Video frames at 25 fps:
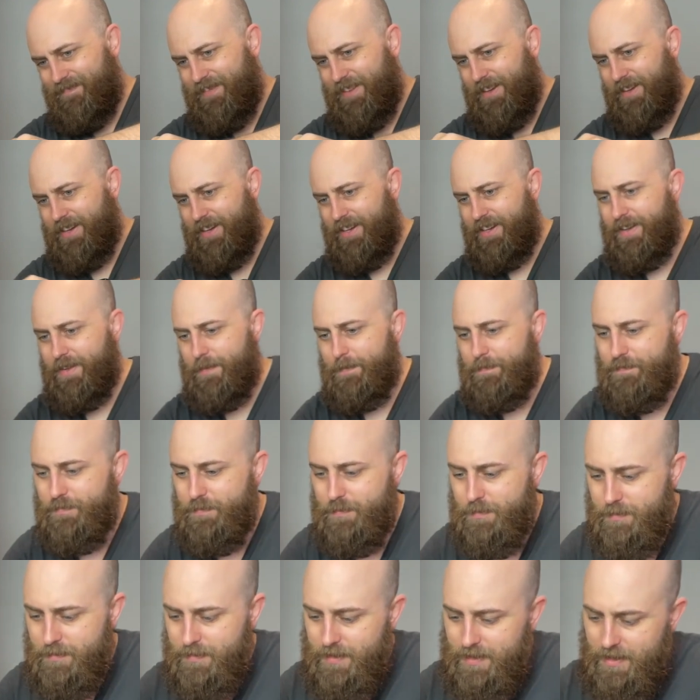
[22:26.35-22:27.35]
I
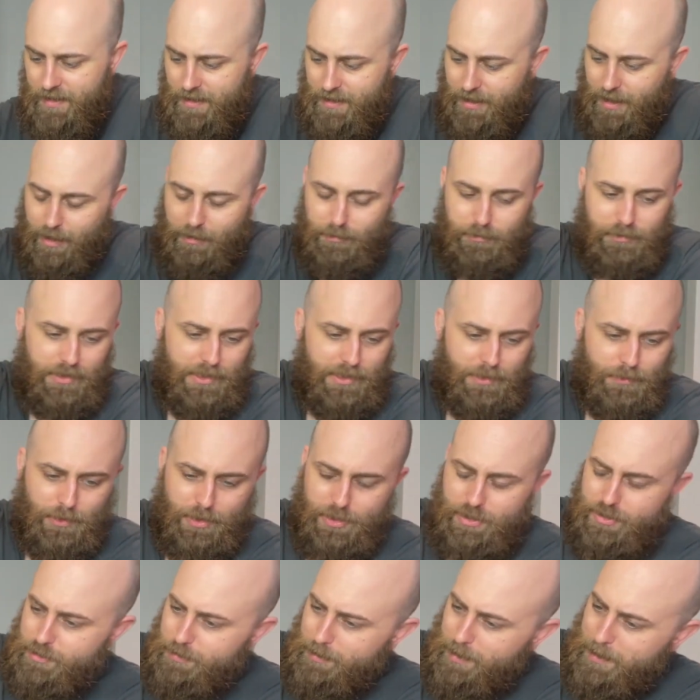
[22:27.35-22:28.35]
really want
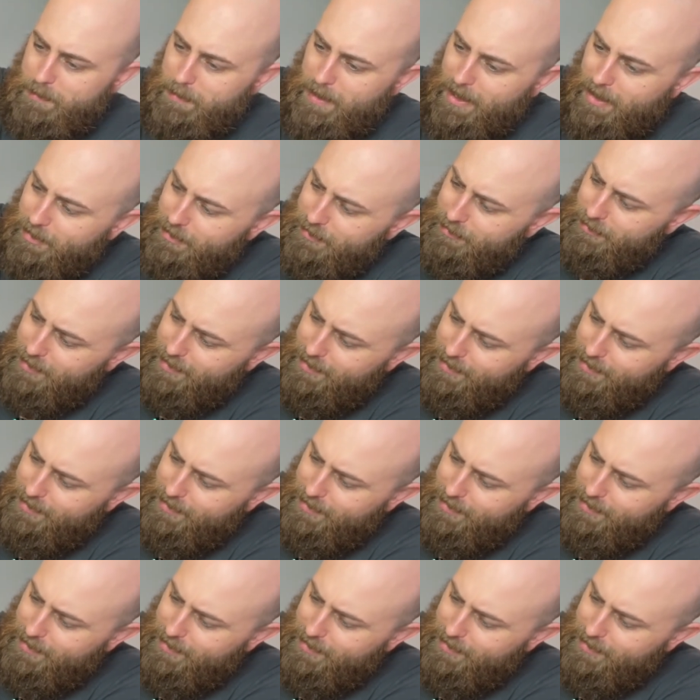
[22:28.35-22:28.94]
to use my mouth for